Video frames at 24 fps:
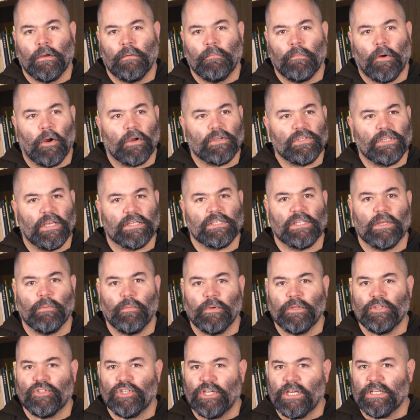Mark says that
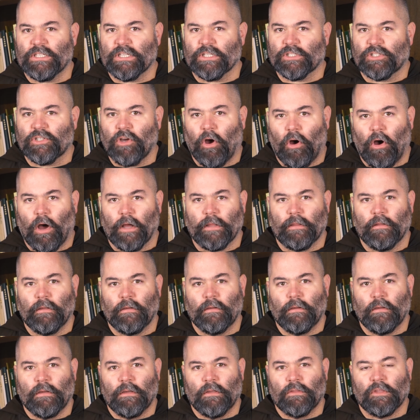when Jesus taught,
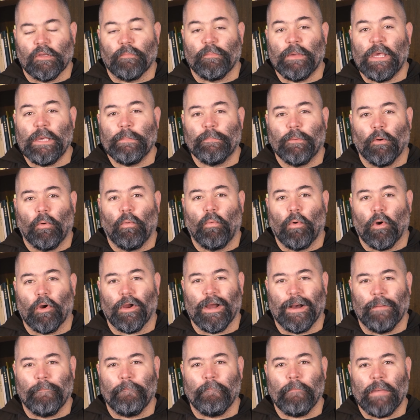the people were
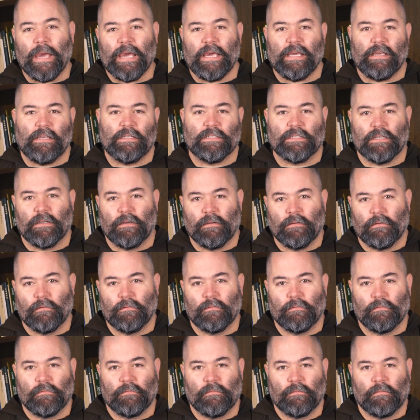amazed.
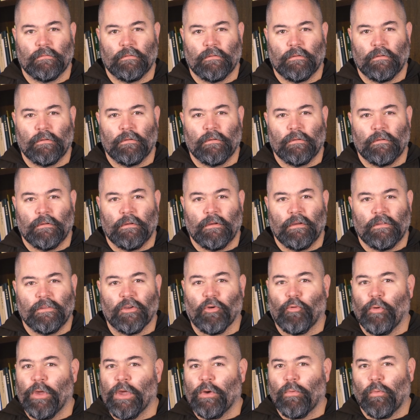
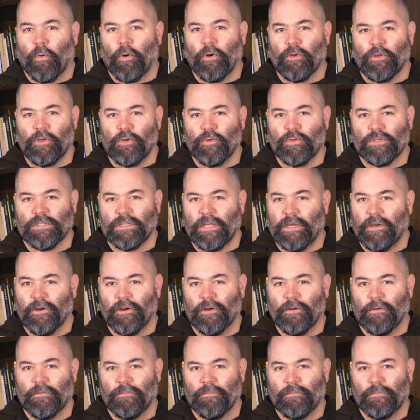The Greek word used
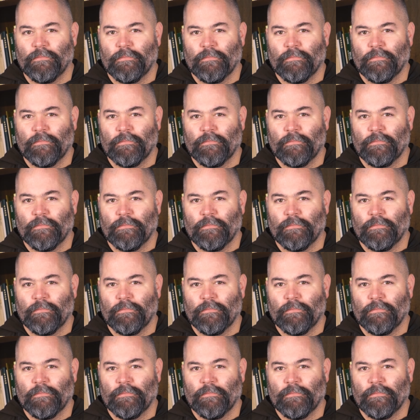here